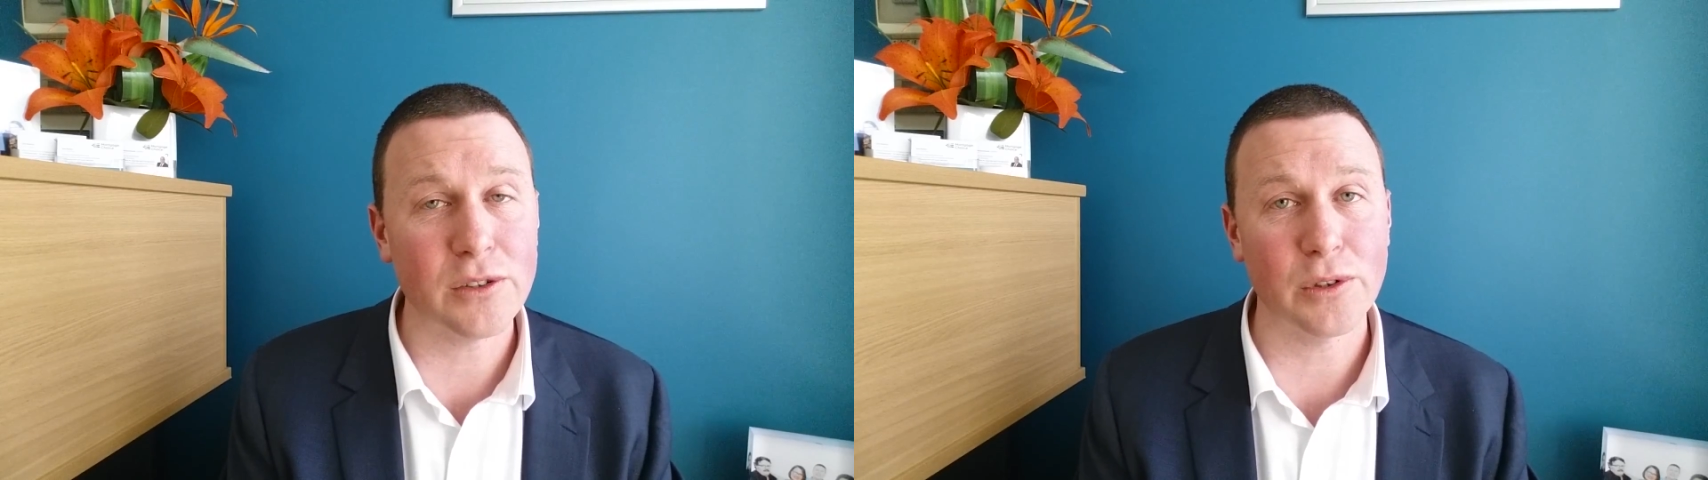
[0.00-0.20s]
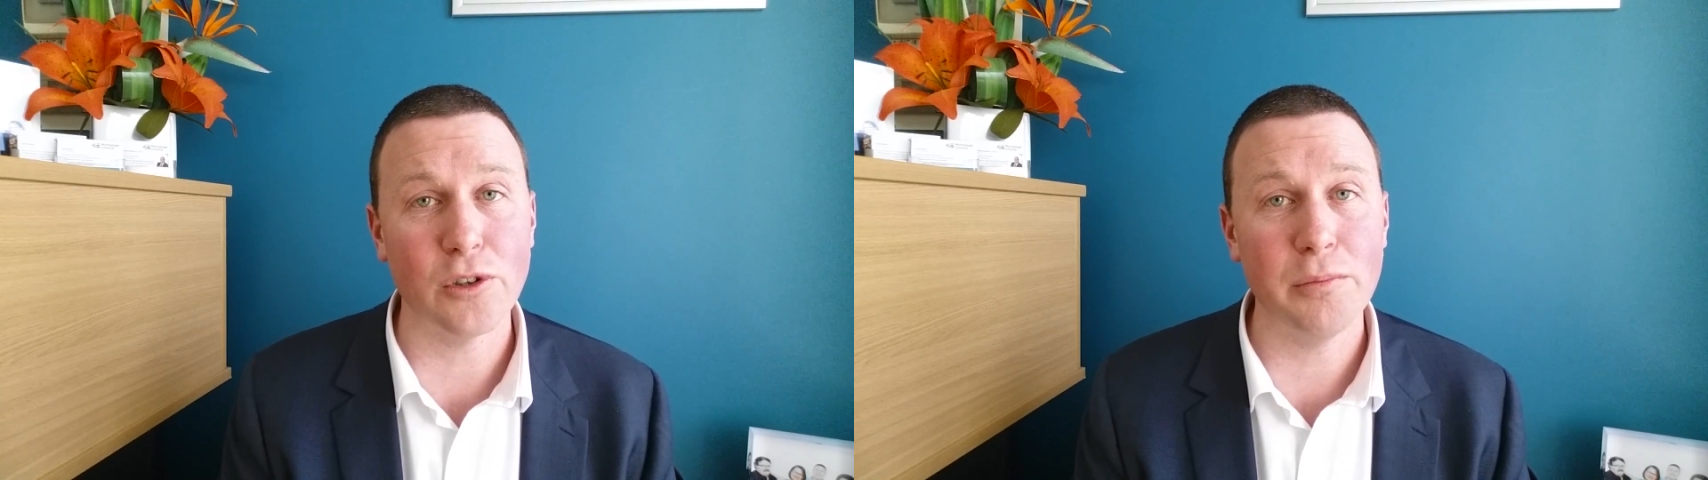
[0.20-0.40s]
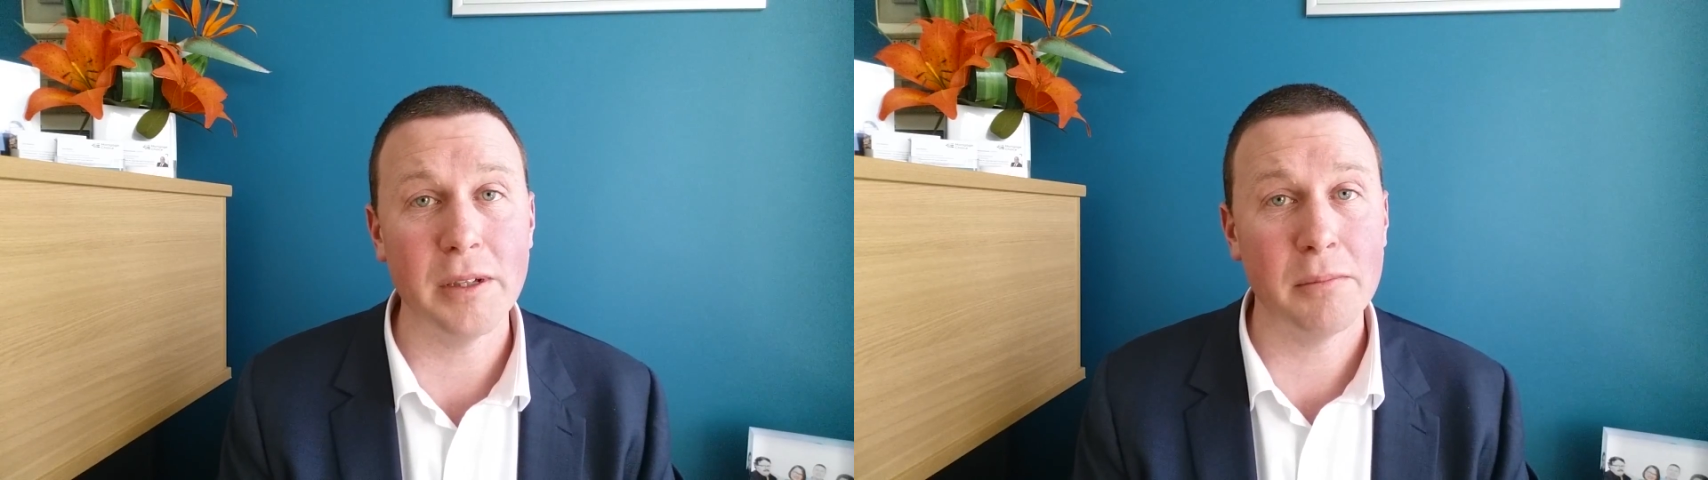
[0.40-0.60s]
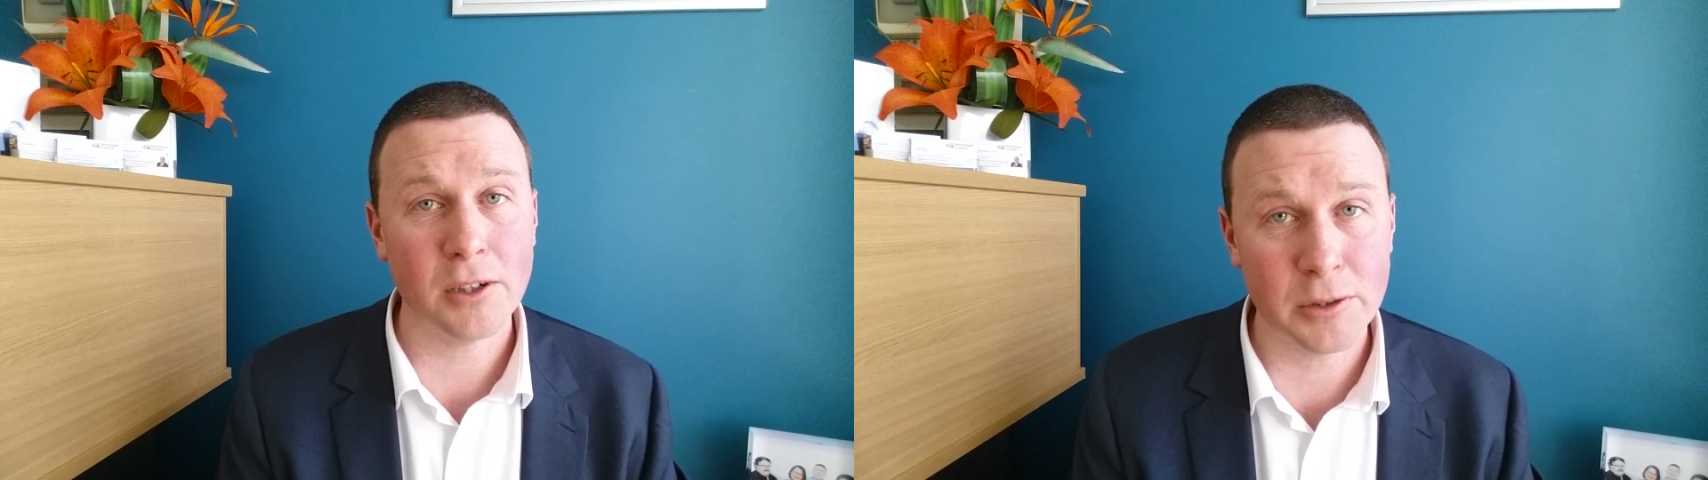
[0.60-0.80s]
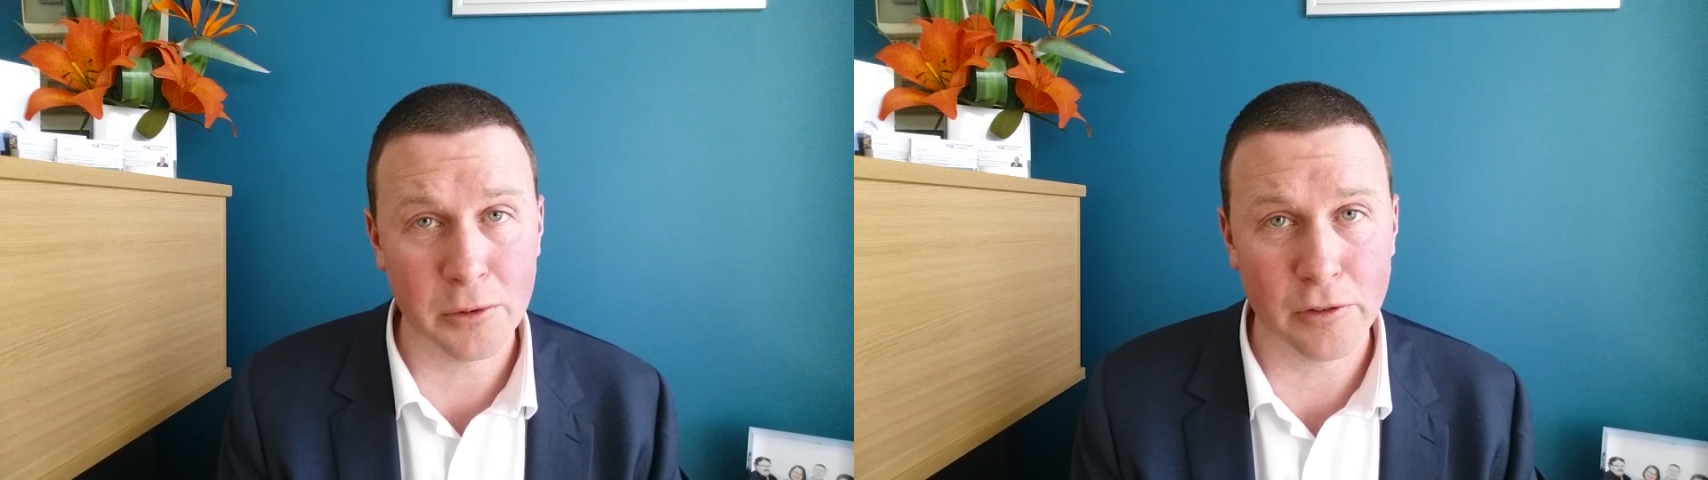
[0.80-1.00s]
or it could be
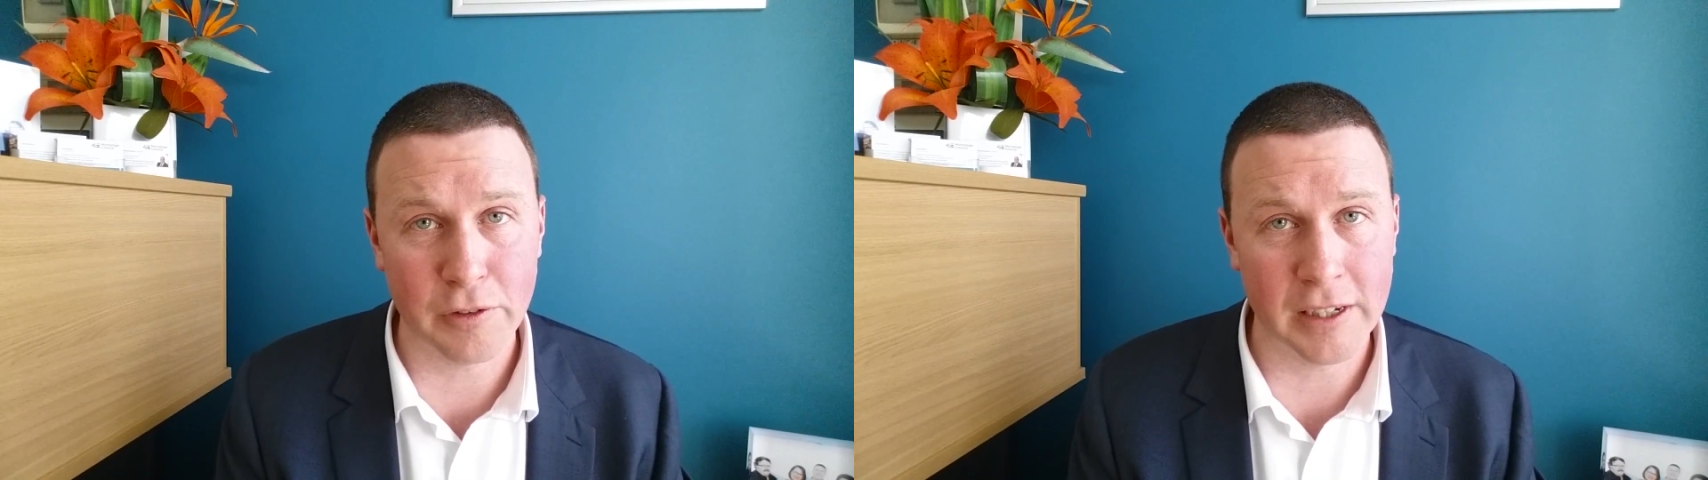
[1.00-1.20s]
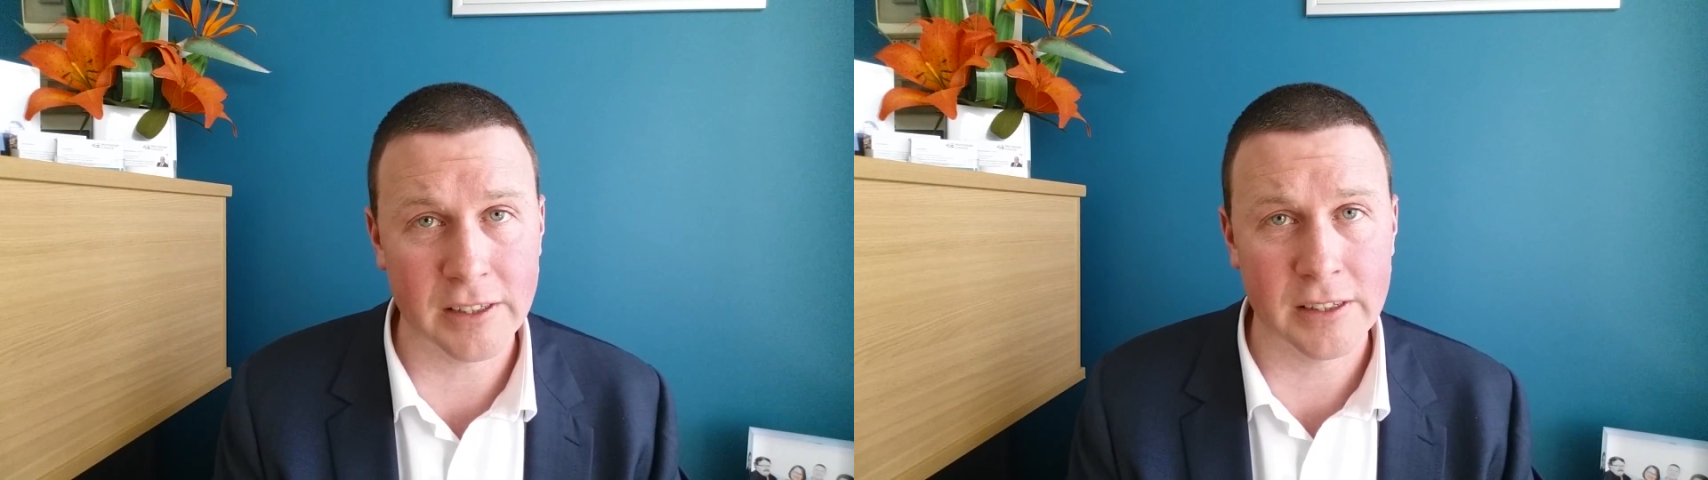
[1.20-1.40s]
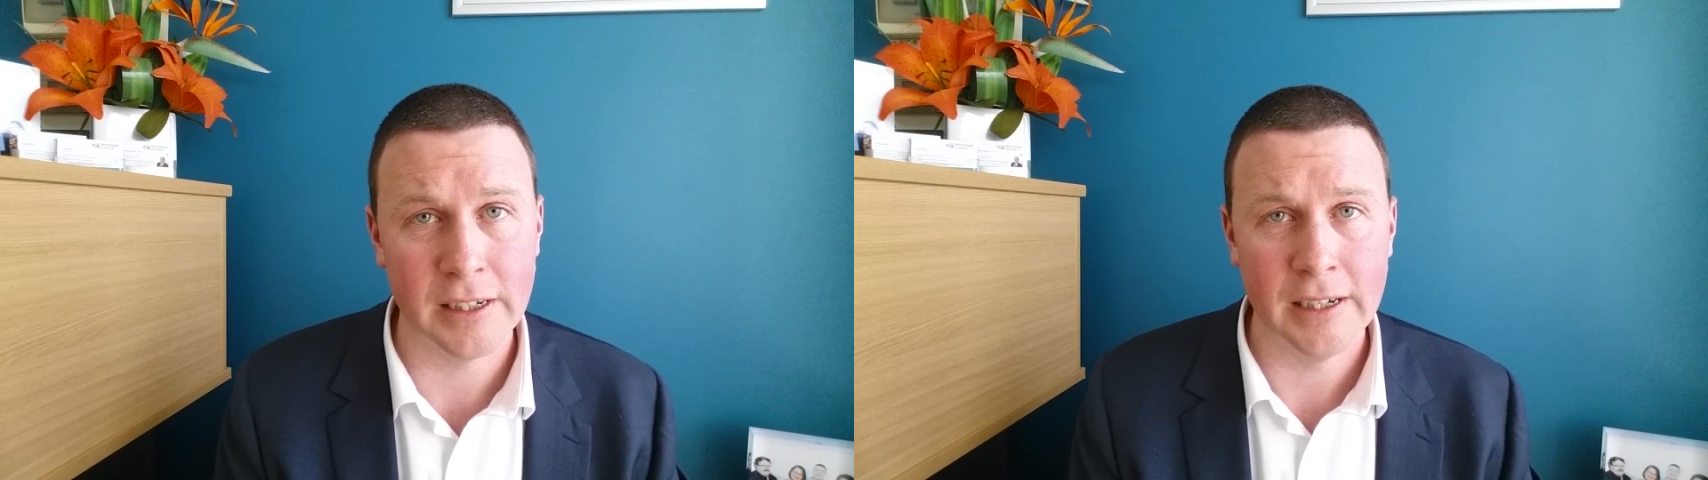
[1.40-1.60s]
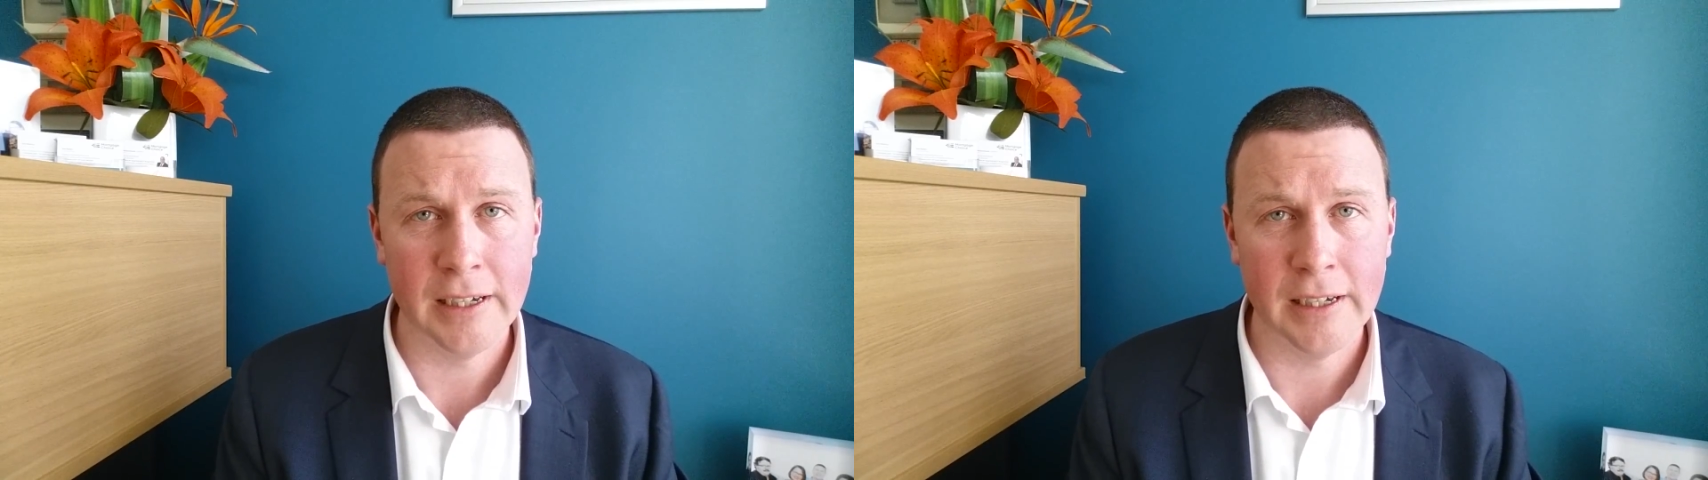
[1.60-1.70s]
impossible to fix.